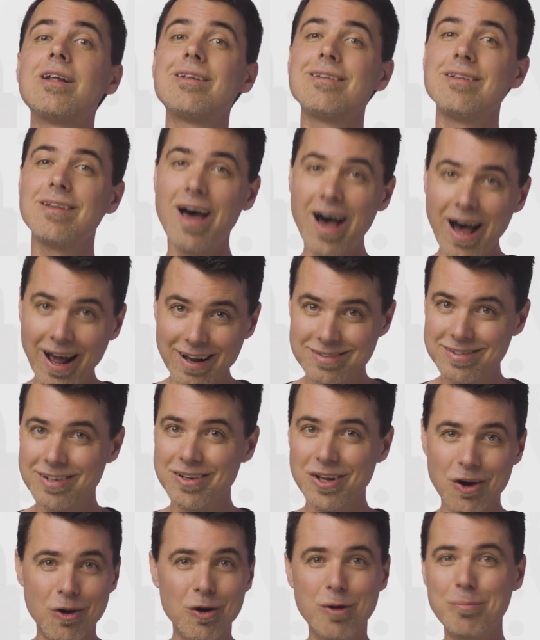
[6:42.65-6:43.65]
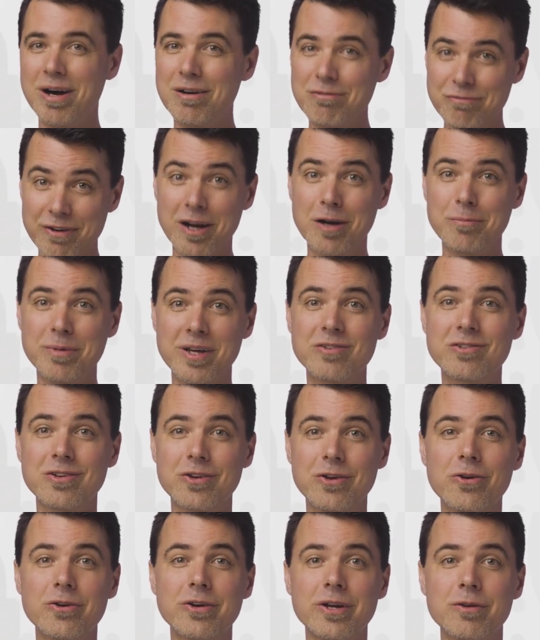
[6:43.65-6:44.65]
a lot to know about Firebase
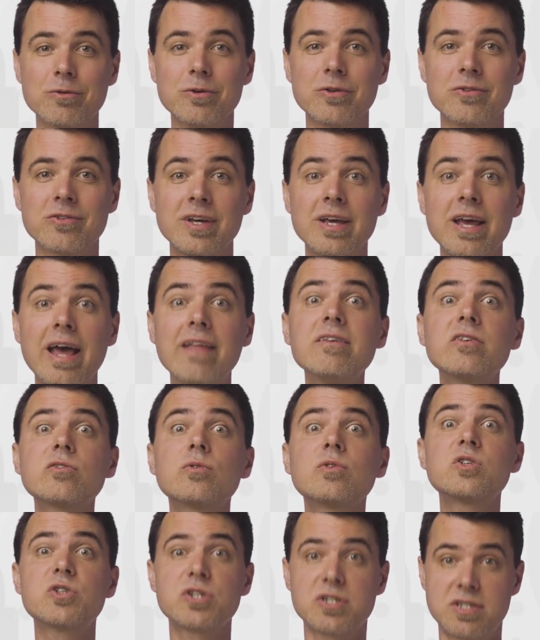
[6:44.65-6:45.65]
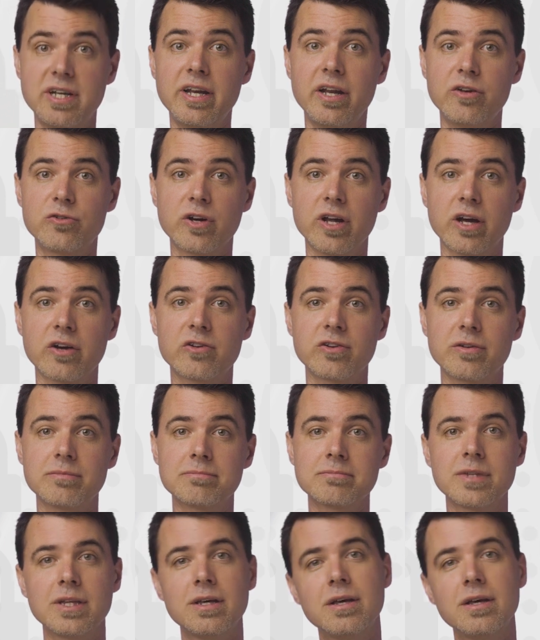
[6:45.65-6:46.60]
security rules, and this was just an introduction.